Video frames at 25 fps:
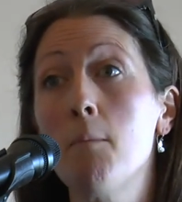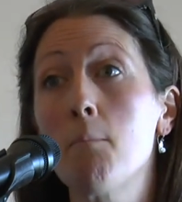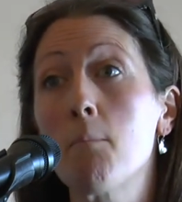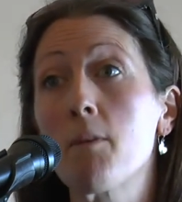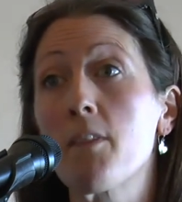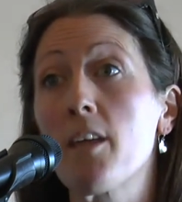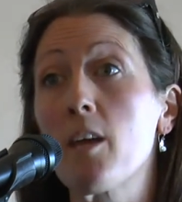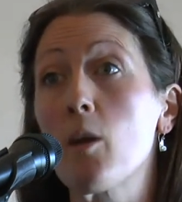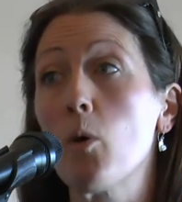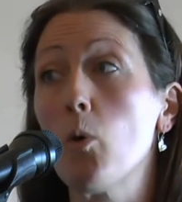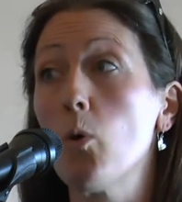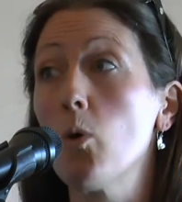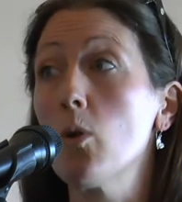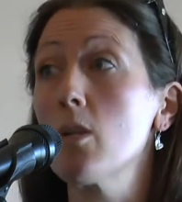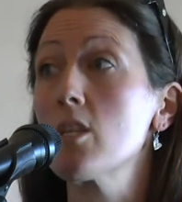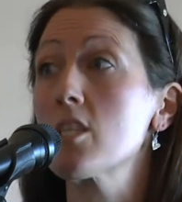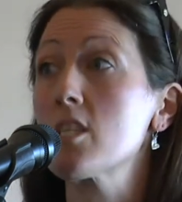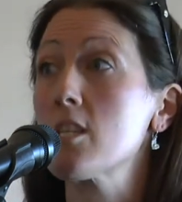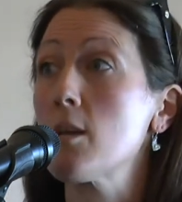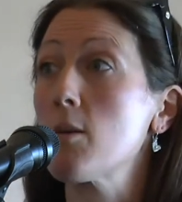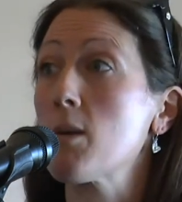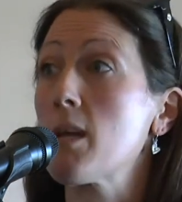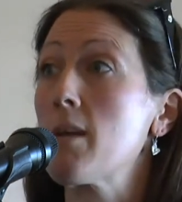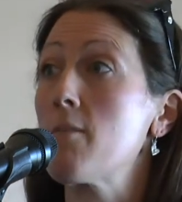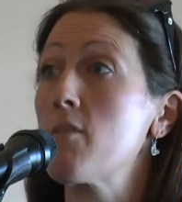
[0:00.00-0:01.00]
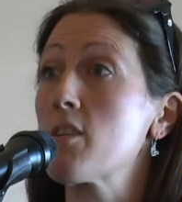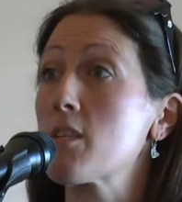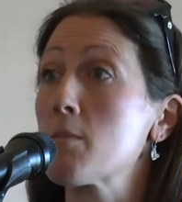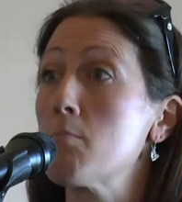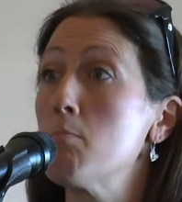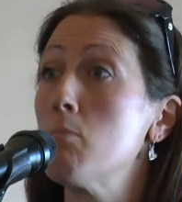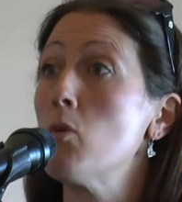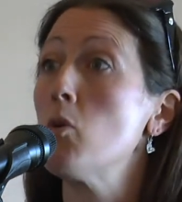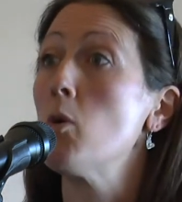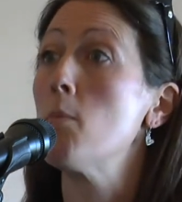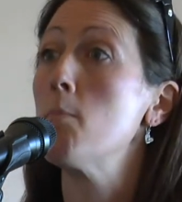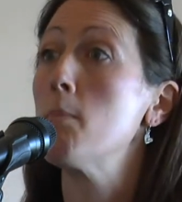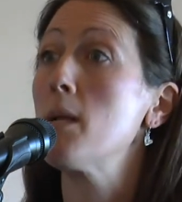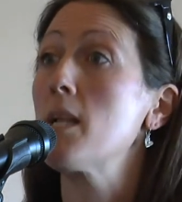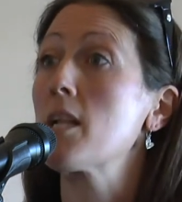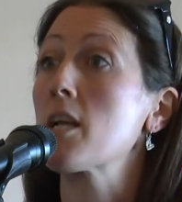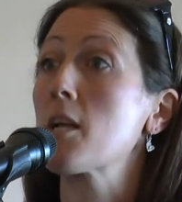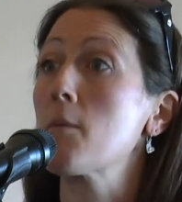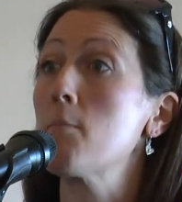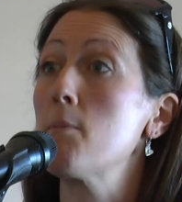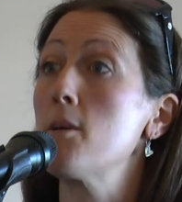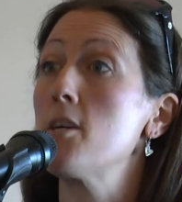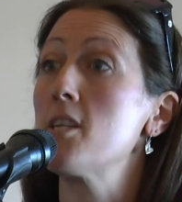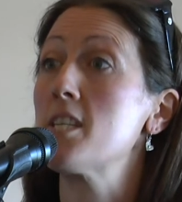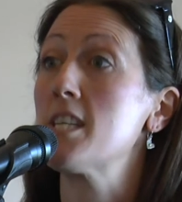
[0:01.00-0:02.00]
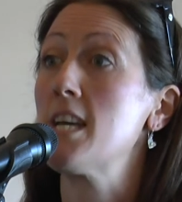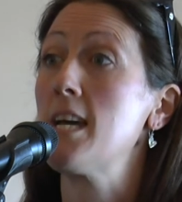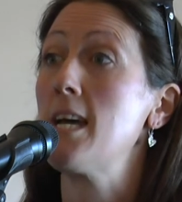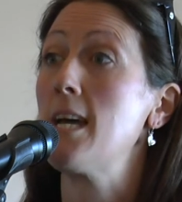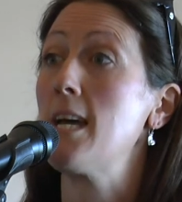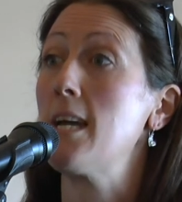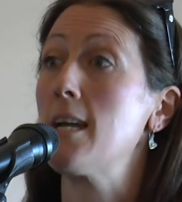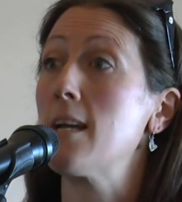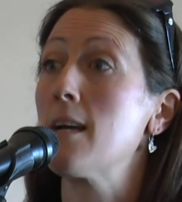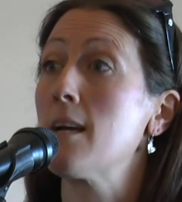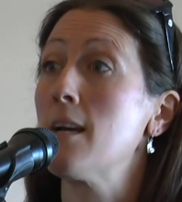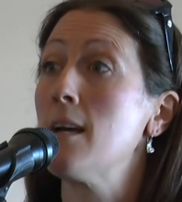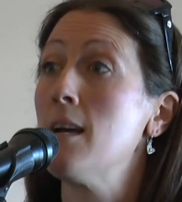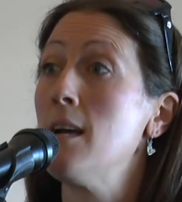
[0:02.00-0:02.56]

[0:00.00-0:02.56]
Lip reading: but they also give us more milk per day.